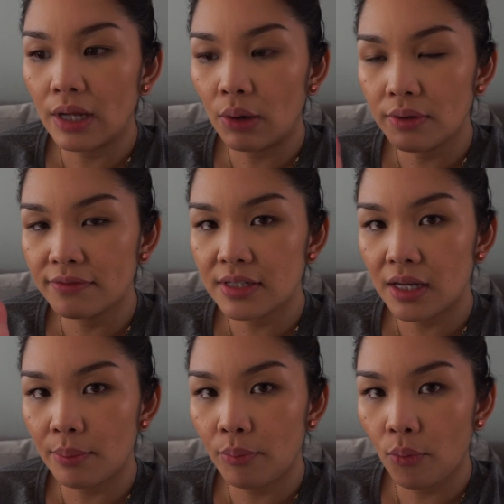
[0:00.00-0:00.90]
We've set
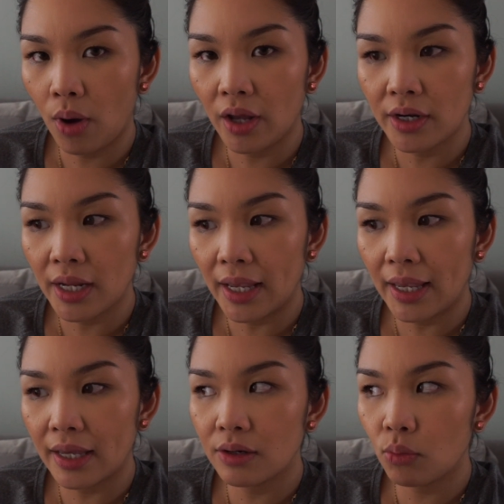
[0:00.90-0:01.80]
up one,
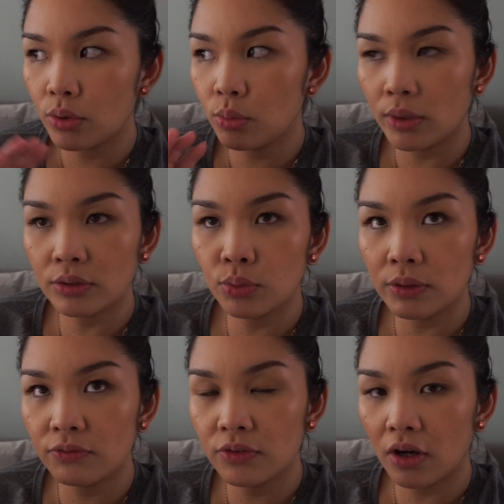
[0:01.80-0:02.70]
and with what
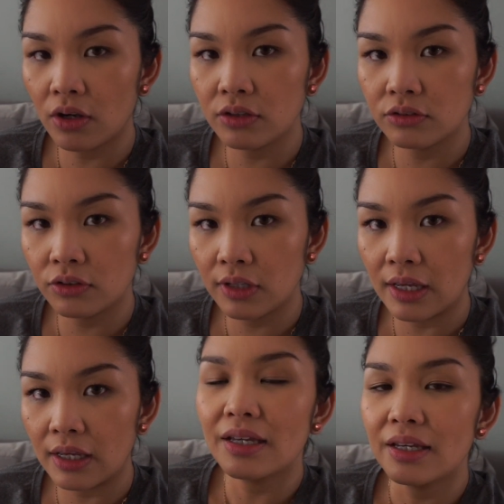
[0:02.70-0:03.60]
we've dug
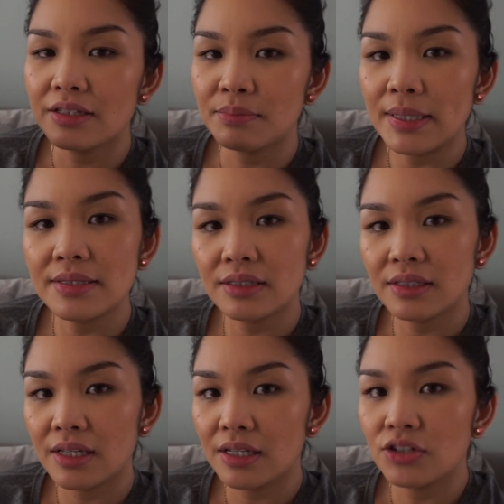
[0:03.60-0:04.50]
today, it's
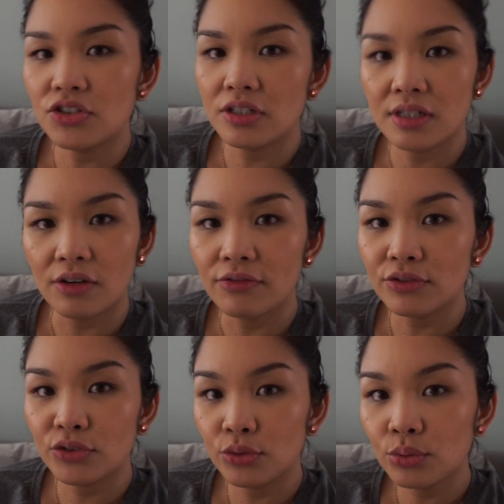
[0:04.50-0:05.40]
basically just enough for
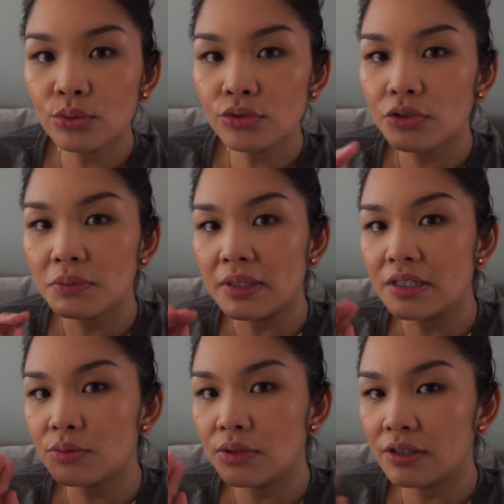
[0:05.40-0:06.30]
two, so it
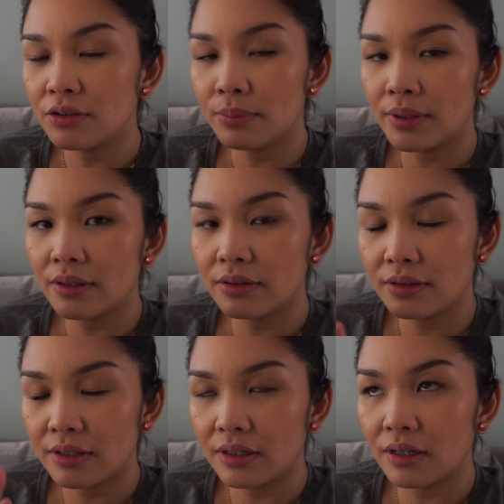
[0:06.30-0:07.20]
means we need to
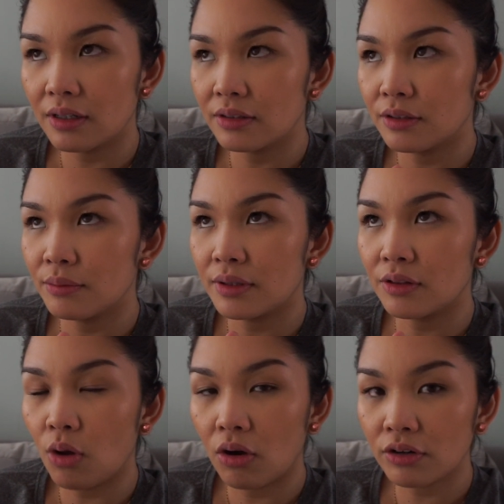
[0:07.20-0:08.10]
dig a little bit
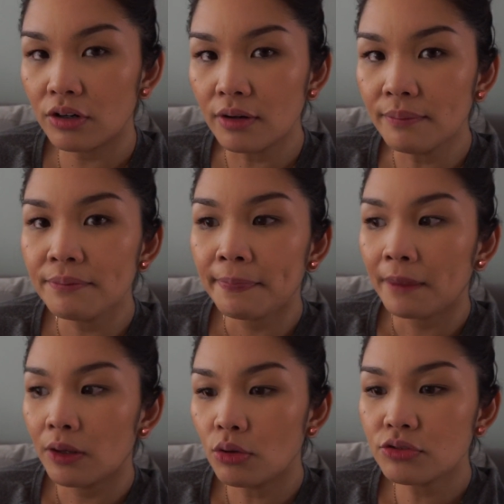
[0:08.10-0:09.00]
longer.
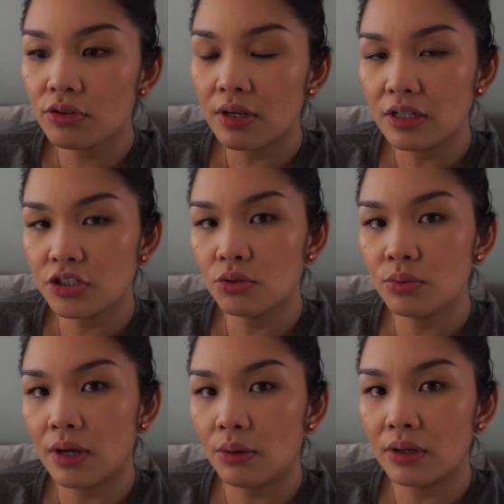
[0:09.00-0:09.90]
And also the issue
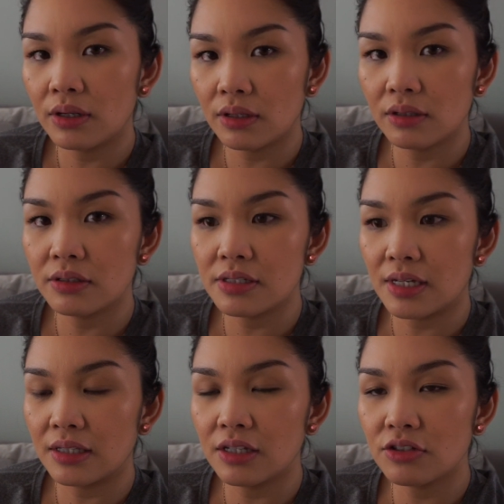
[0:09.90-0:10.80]
with our hill is
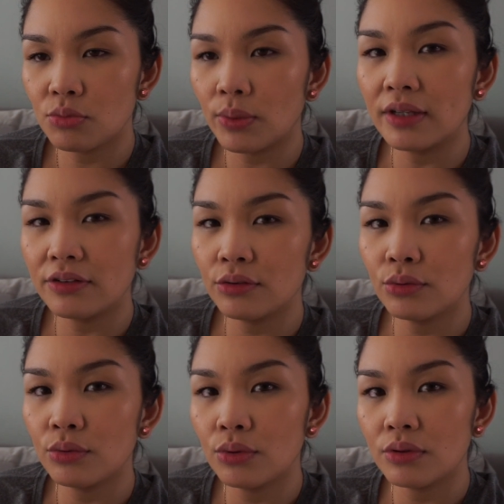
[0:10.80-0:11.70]
that it's way
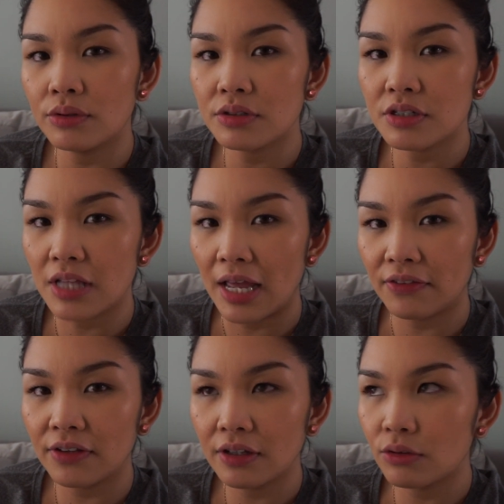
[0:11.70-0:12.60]
too
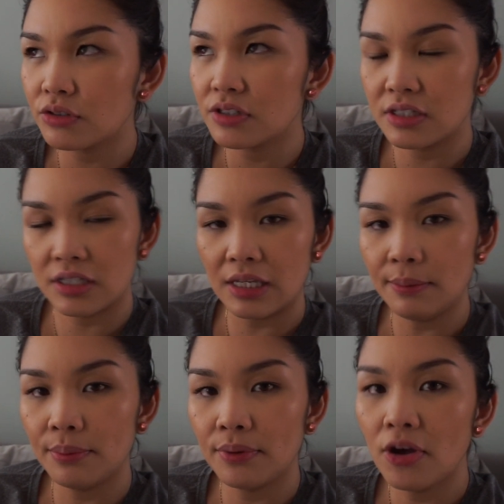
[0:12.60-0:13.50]
slanted or steep,